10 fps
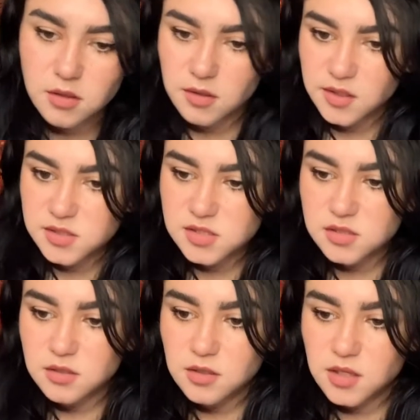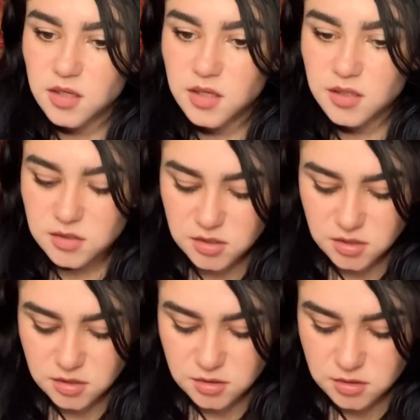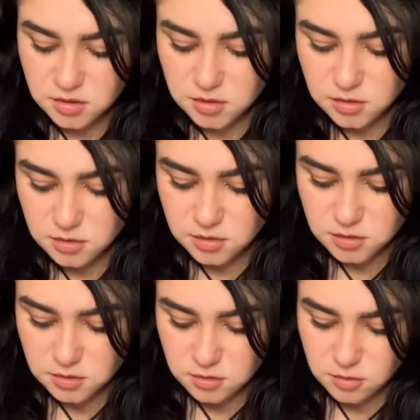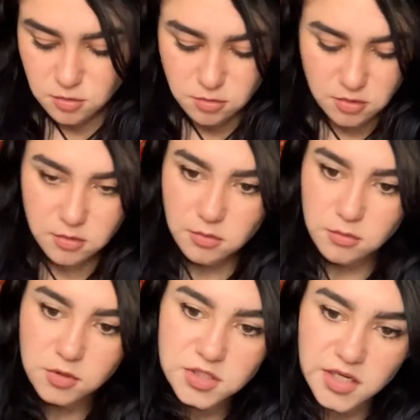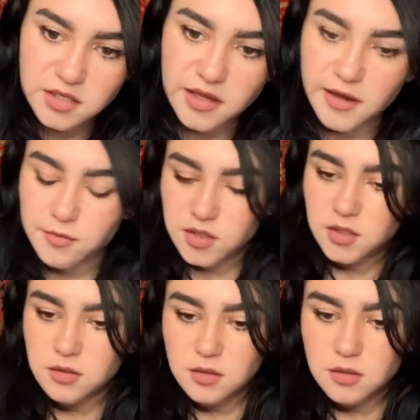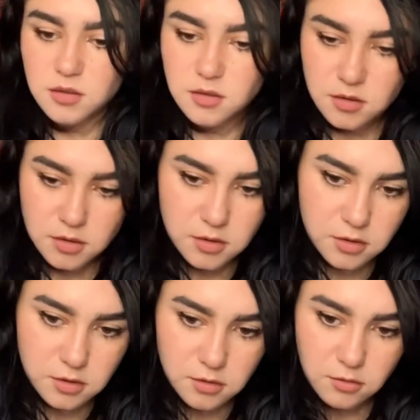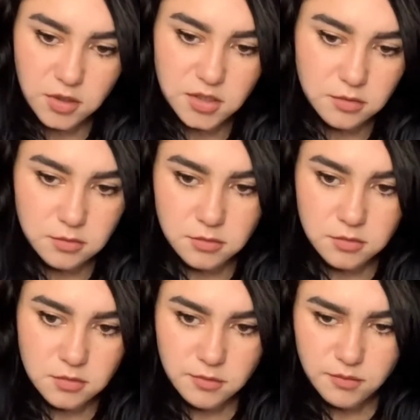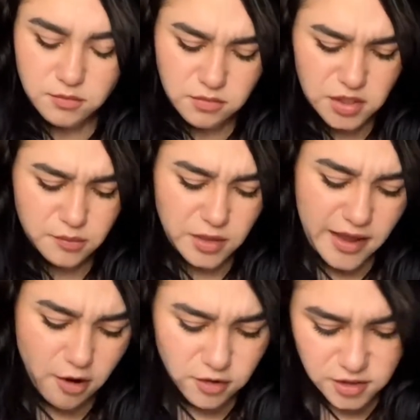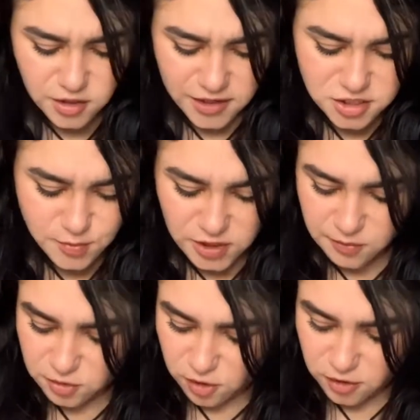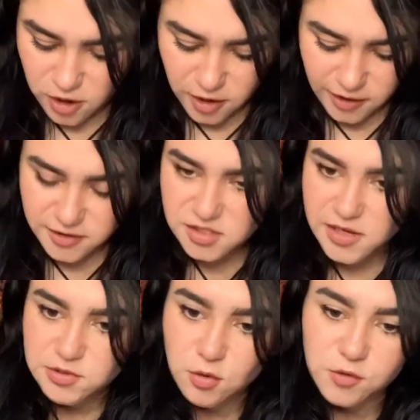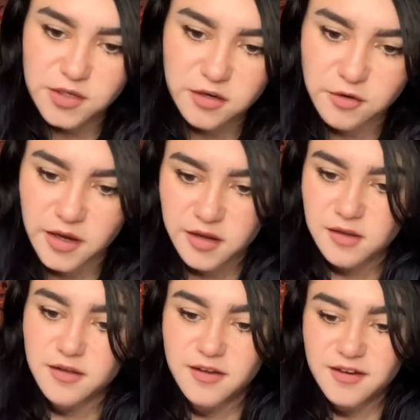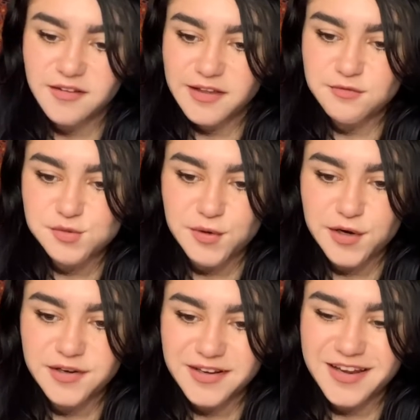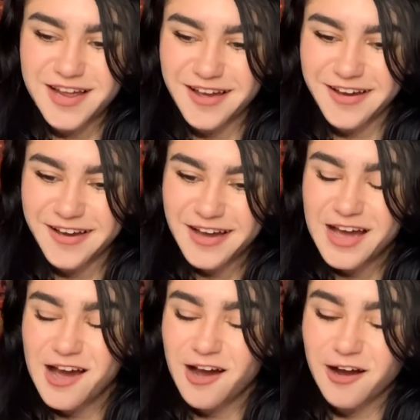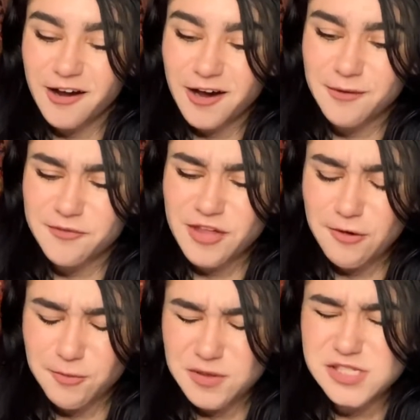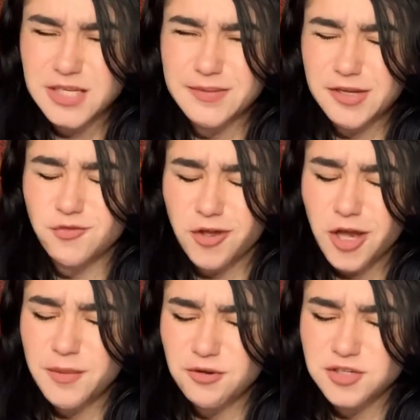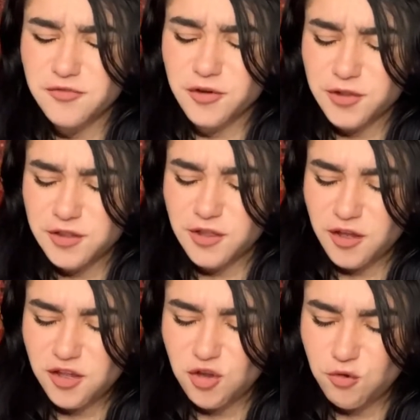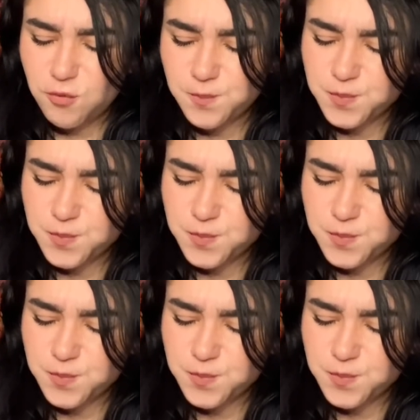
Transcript: Let's look at... Ooh, I'll take that with it. What? How did I just pick up the wrong card? I just was holding it. Okay. That was weird. If that one wants to come out, you can come out differently. Thank you.